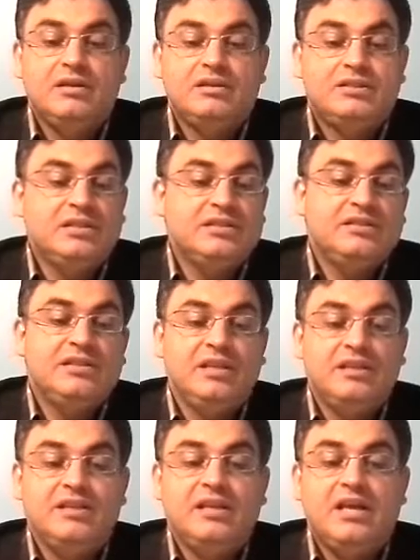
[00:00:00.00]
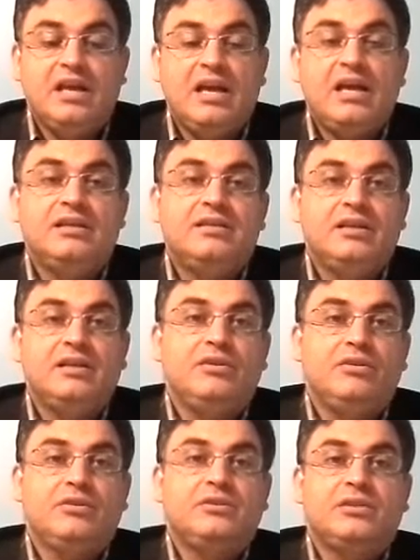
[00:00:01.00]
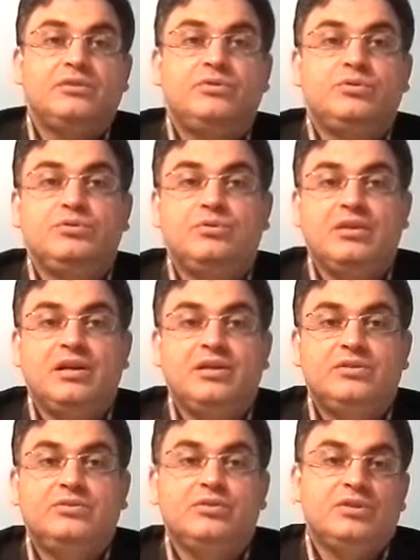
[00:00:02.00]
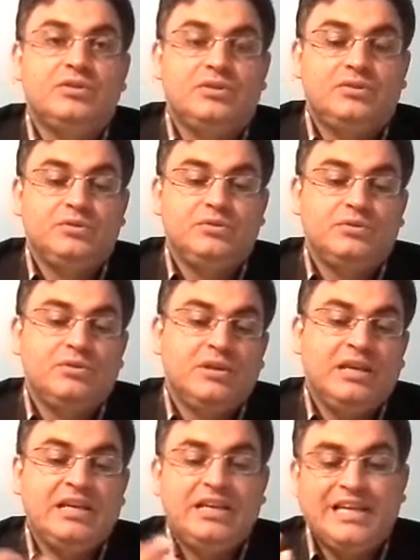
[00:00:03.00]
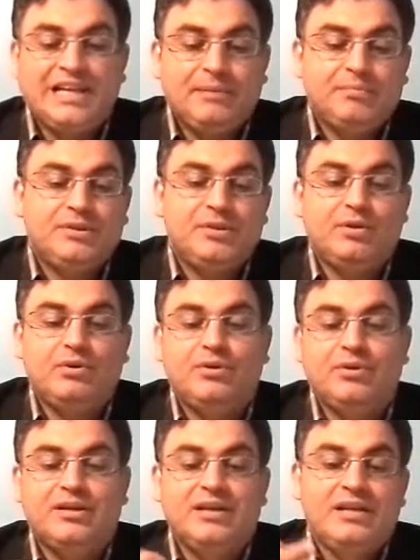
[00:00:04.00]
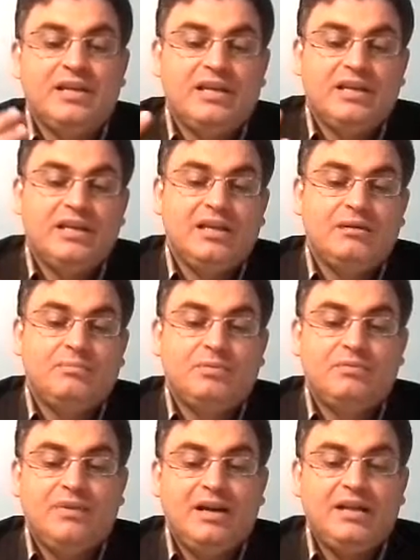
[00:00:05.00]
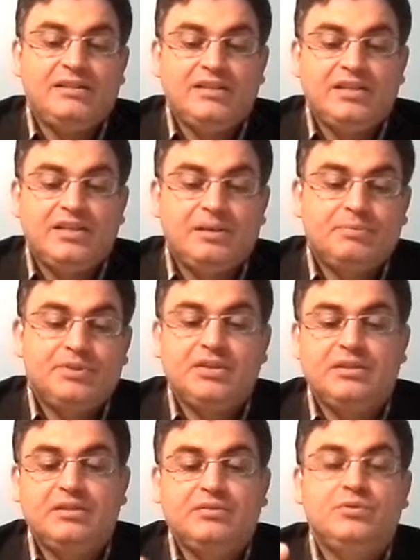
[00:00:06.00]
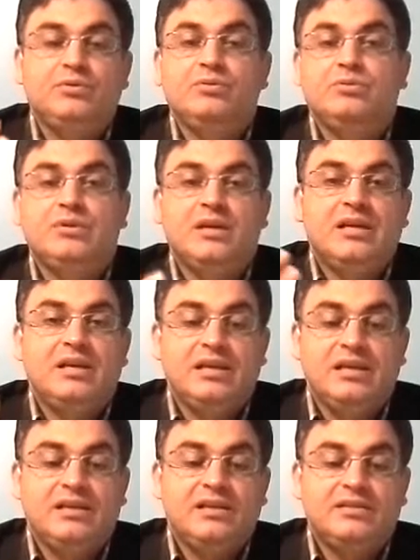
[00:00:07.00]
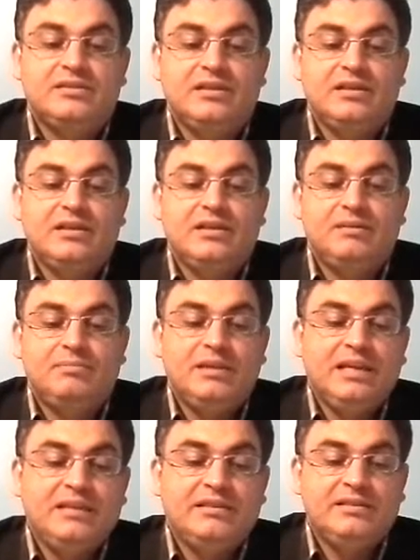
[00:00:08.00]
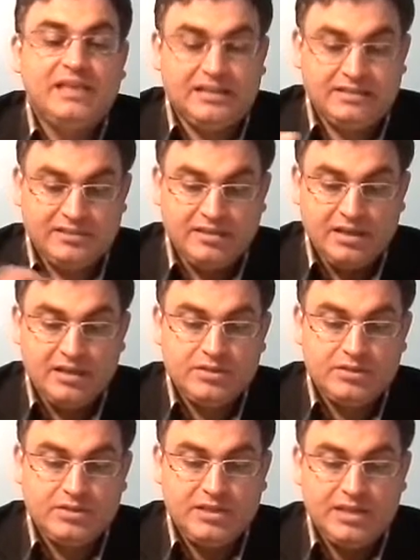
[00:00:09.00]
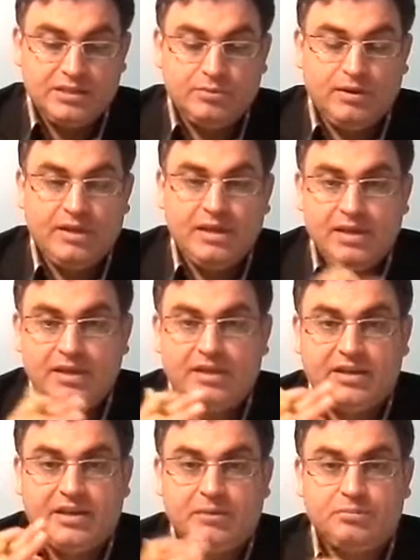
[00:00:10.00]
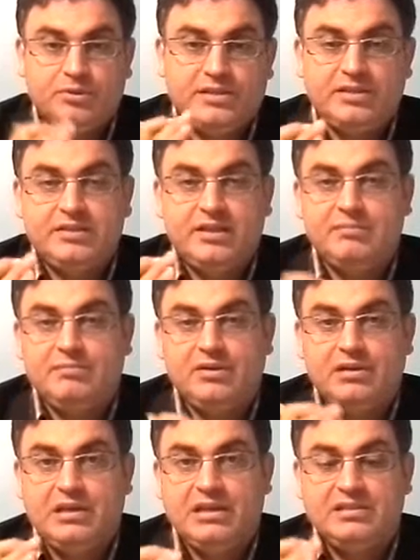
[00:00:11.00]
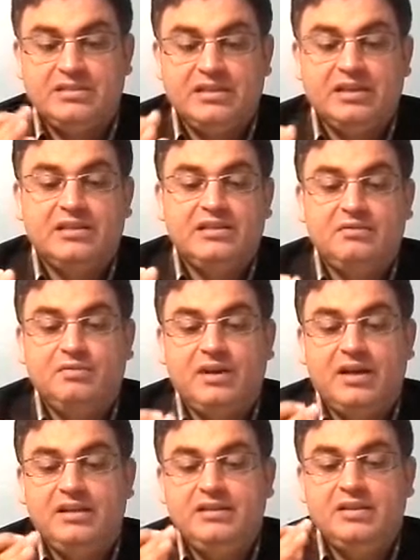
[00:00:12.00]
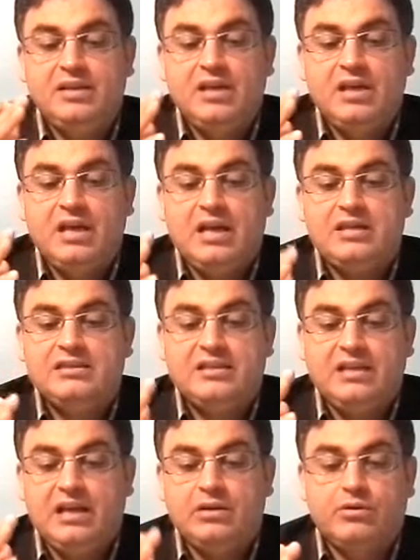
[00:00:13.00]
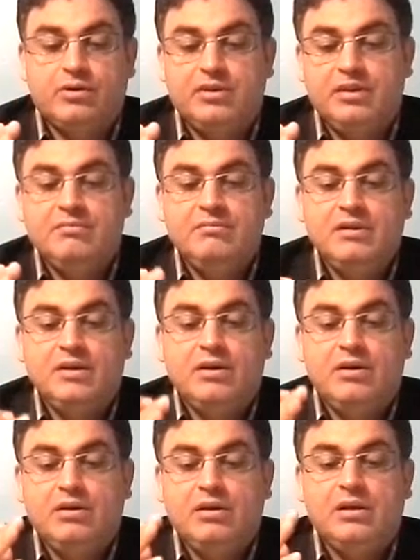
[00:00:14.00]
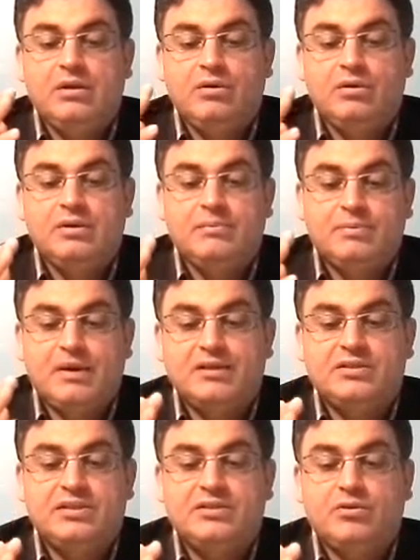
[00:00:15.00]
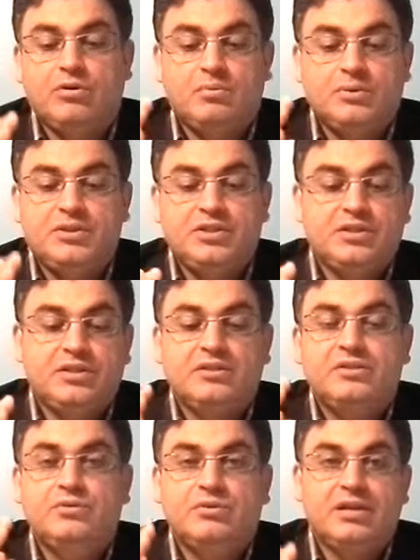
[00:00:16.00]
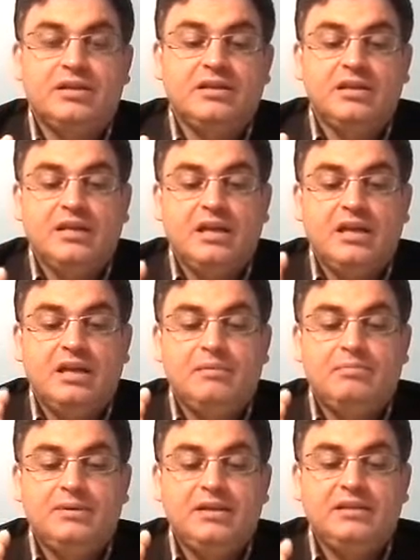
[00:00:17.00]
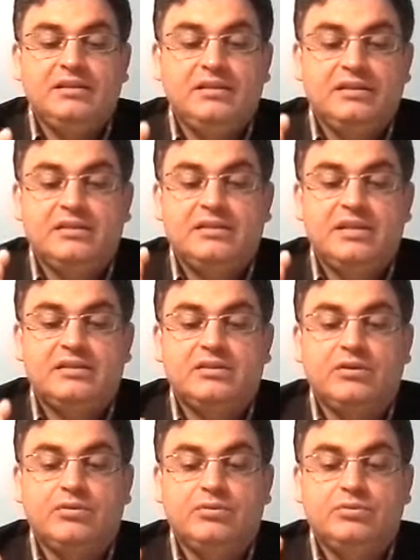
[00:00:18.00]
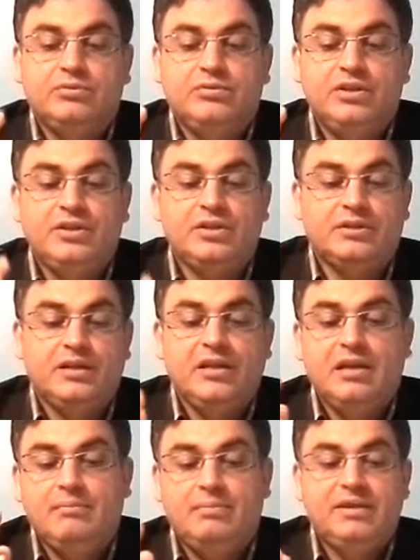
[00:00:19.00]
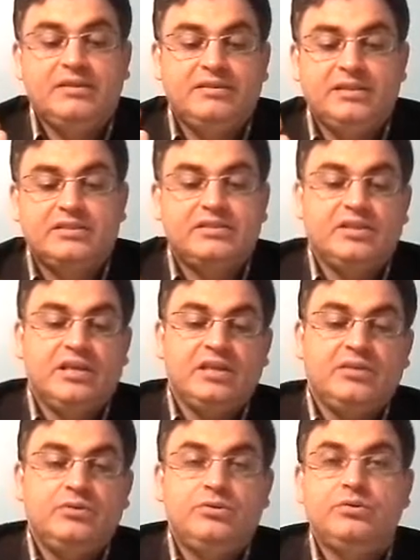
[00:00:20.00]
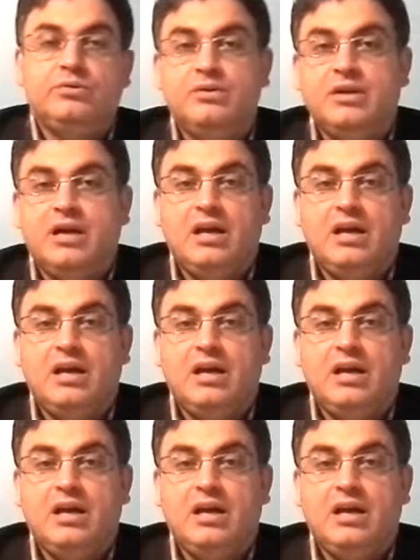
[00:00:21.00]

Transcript: since then, and in order to encrypt or provide encryption to plain text. So that's why the crypto system is defined as an algorithm or the process or procedures to run plain text, or to turn plain text into